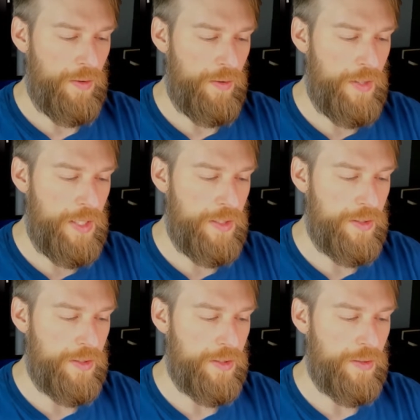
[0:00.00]

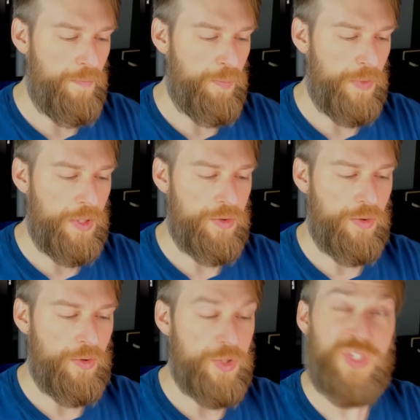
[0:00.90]
These are
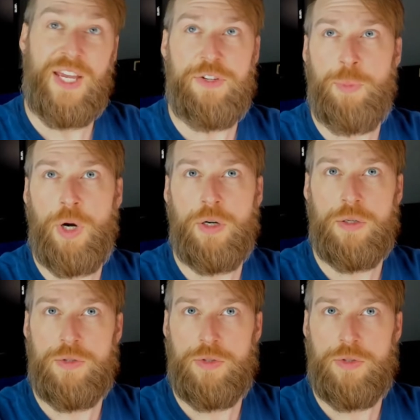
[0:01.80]
their sketch markers.